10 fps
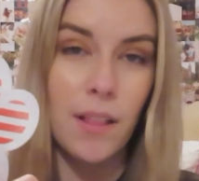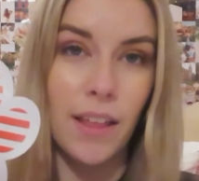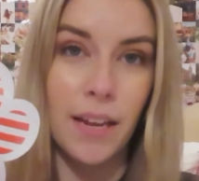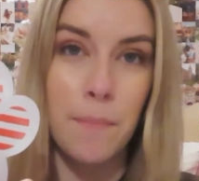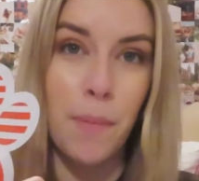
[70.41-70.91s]

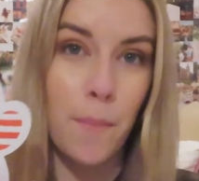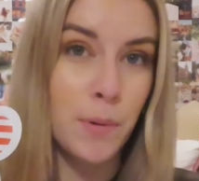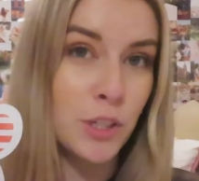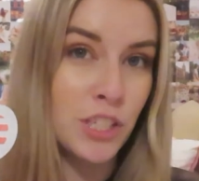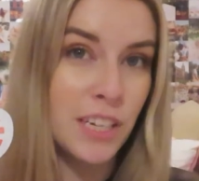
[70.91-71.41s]
like
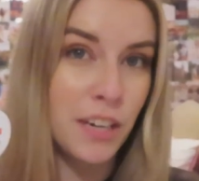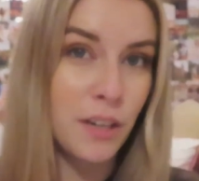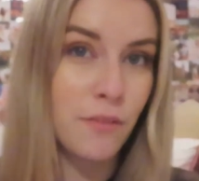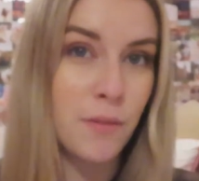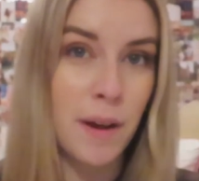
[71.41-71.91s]
bumper
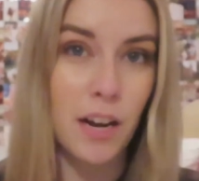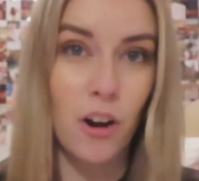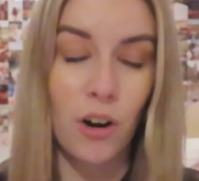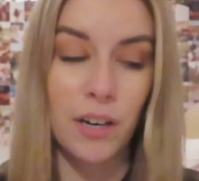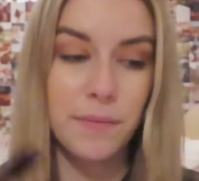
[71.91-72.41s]
sticker for my
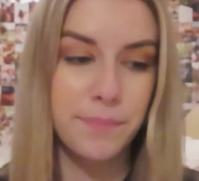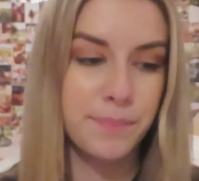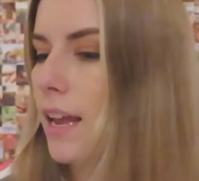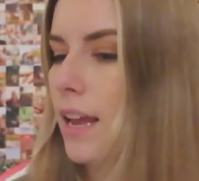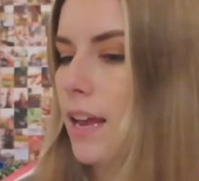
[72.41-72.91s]
car,
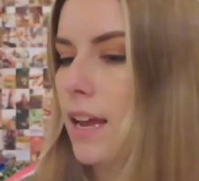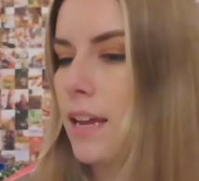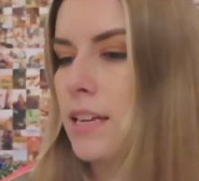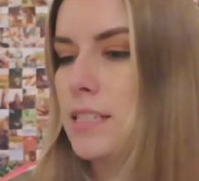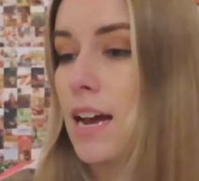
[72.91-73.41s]

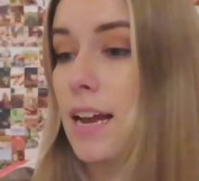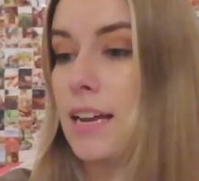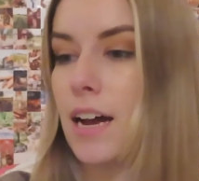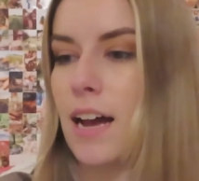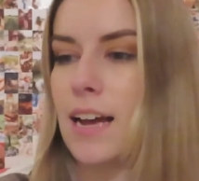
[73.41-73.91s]
and
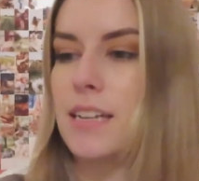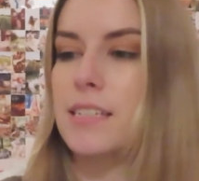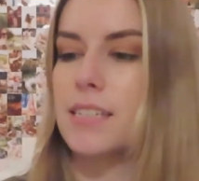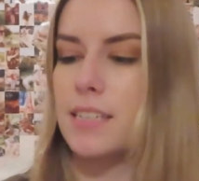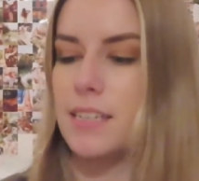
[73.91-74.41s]
I got